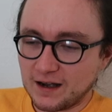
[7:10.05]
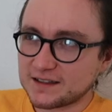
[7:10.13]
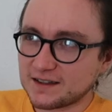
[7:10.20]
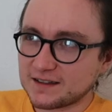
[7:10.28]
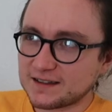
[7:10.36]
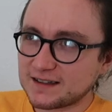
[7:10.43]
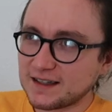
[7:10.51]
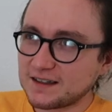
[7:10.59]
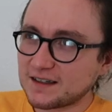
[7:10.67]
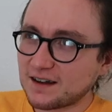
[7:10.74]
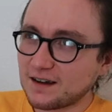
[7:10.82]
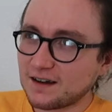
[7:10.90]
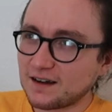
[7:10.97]
And I
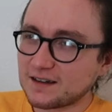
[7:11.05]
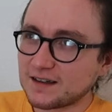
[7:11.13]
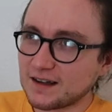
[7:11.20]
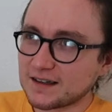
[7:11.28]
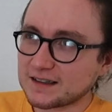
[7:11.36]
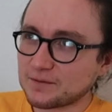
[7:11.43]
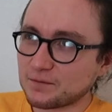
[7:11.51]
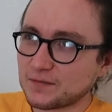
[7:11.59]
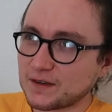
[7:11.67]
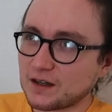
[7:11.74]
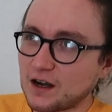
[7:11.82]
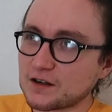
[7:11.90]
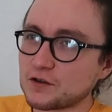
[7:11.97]
think, like,
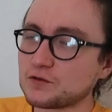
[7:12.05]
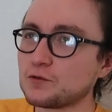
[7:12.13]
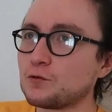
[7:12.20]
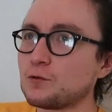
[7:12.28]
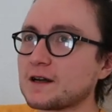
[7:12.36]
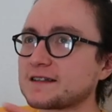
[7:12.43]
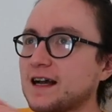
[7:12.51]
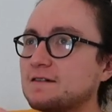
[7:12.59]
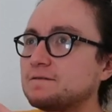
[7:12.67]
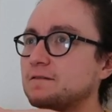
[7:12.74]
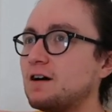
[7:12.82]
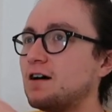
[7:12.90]
I don't know, you always have,